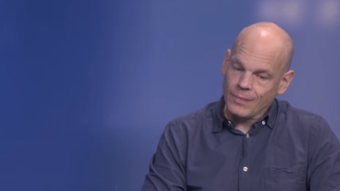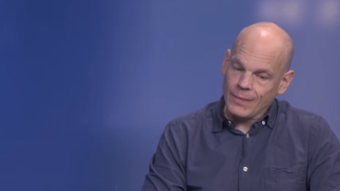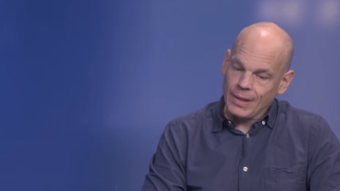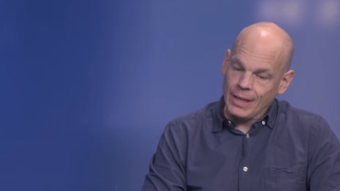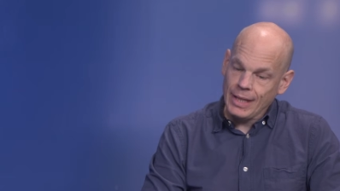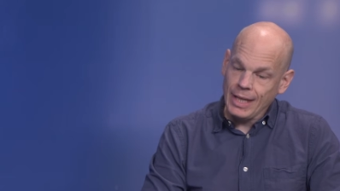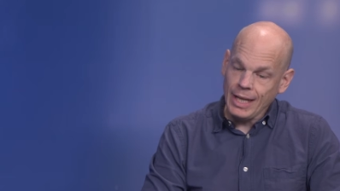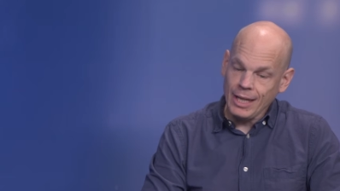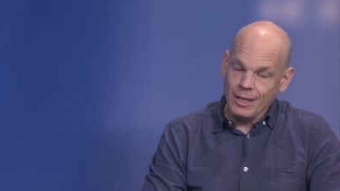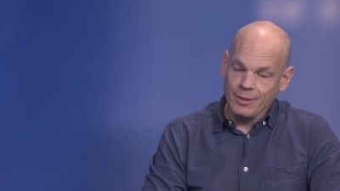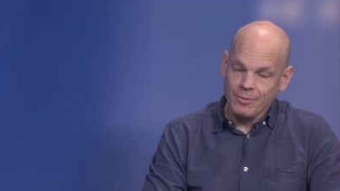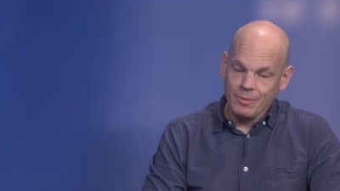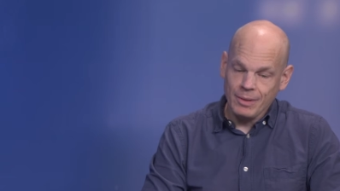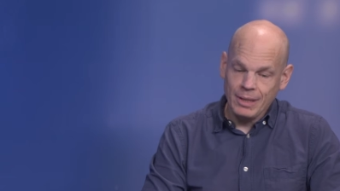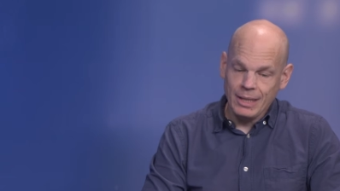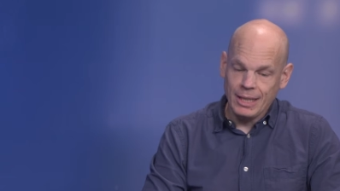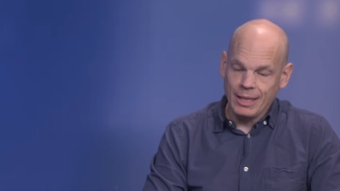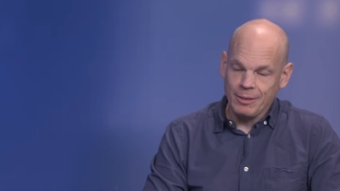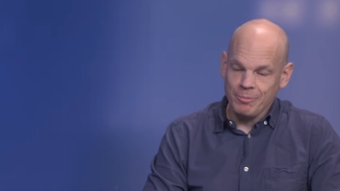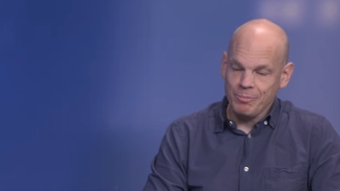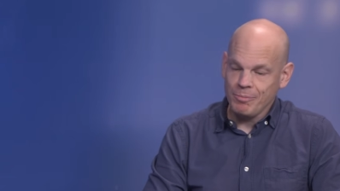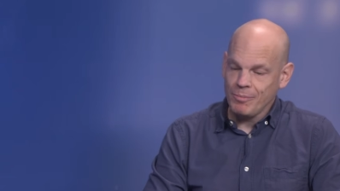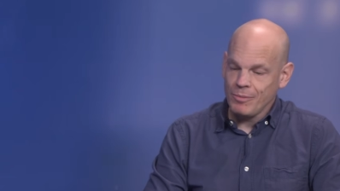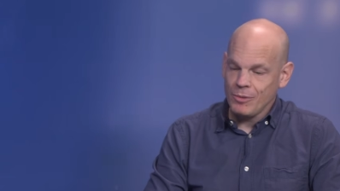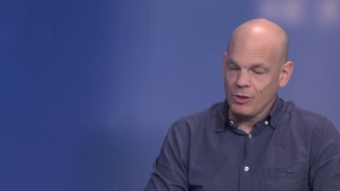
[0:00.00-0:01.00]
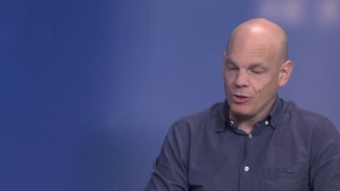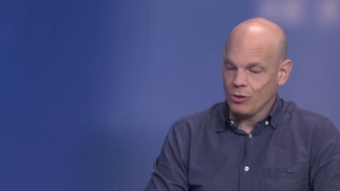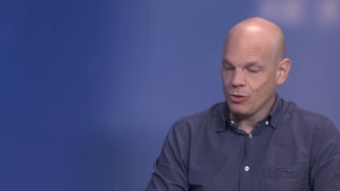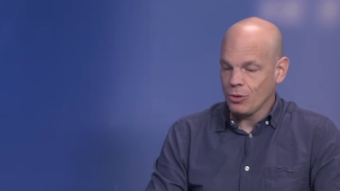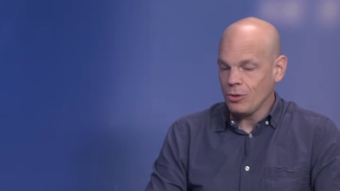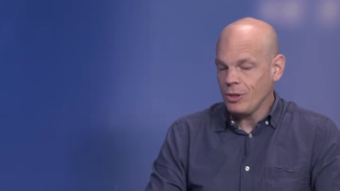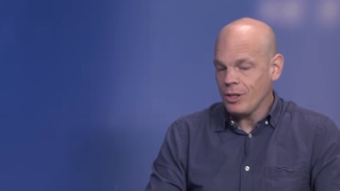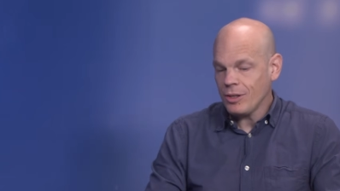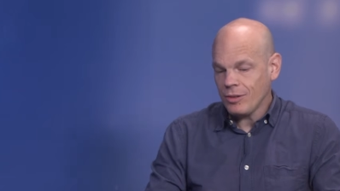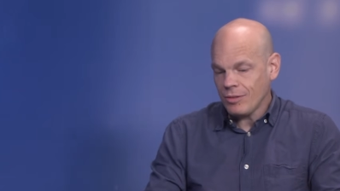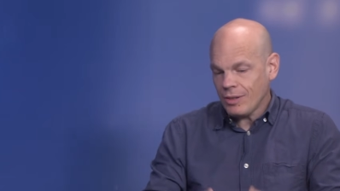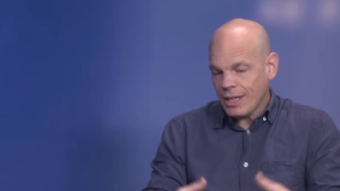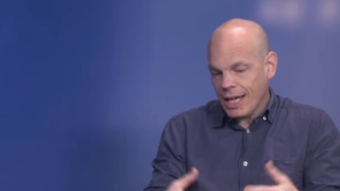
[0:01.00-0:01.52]
Yeah, so
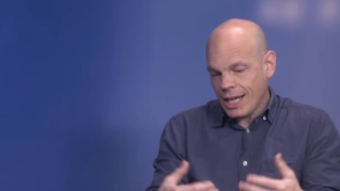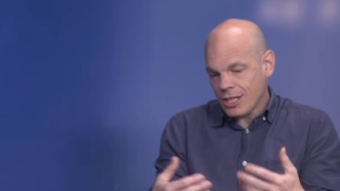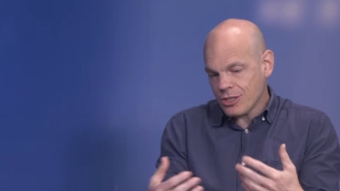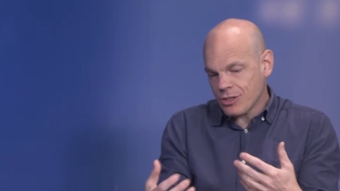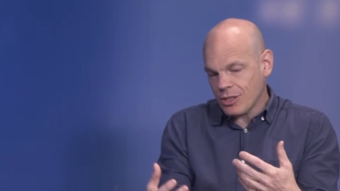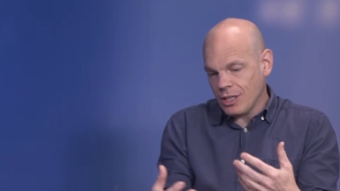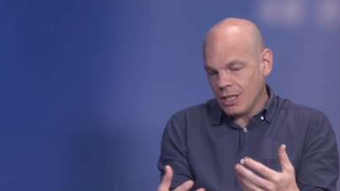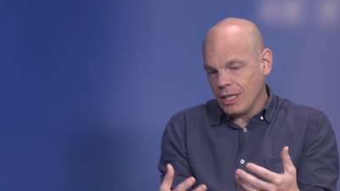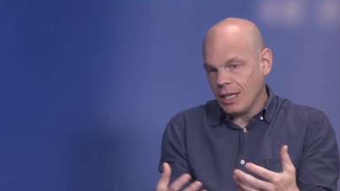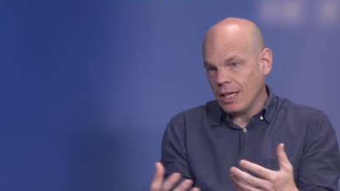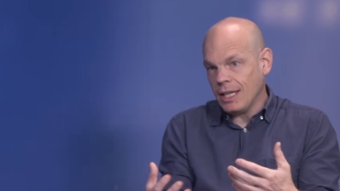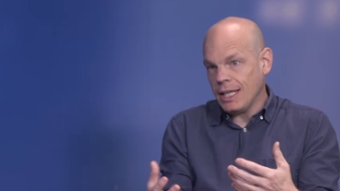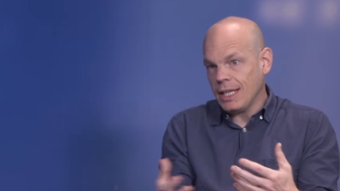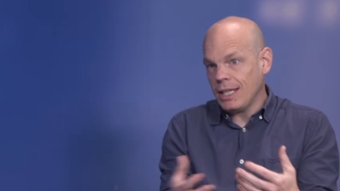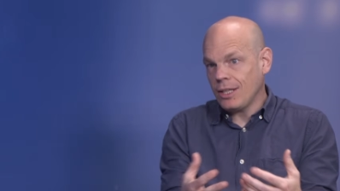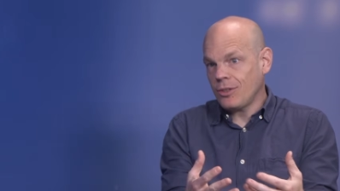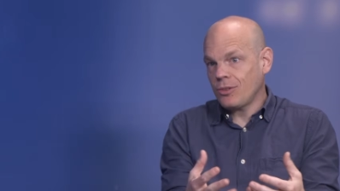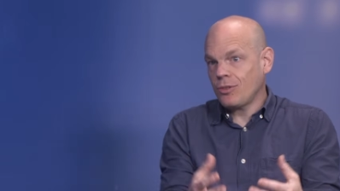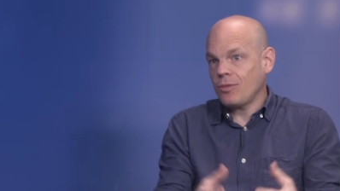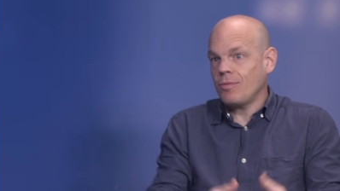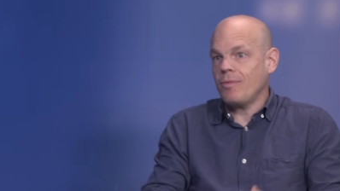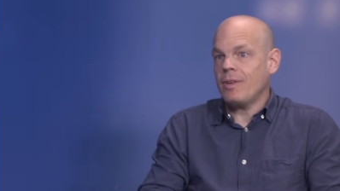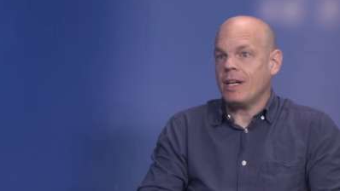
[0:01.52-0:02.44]
this actually links